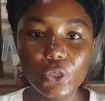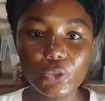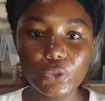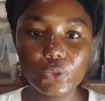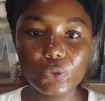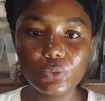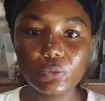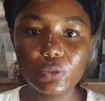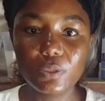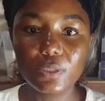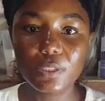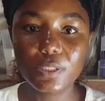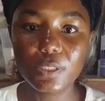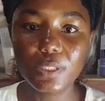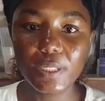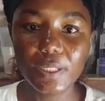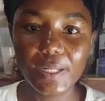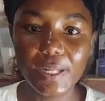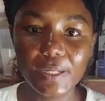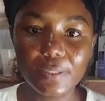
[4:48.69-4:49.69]
you would
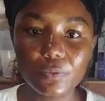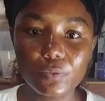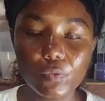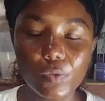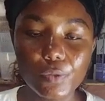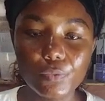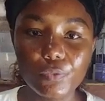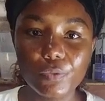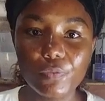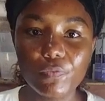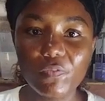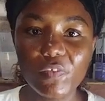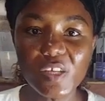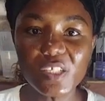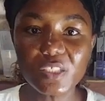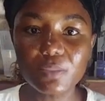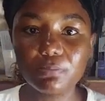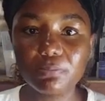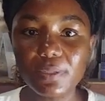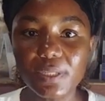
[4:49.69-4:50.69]
see that when we
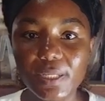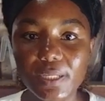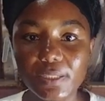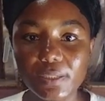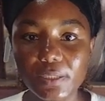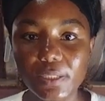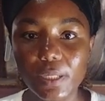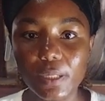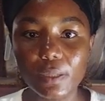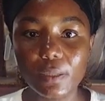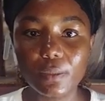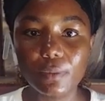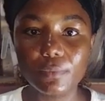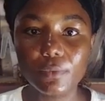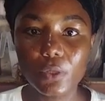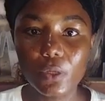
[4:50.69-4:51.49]
first blend the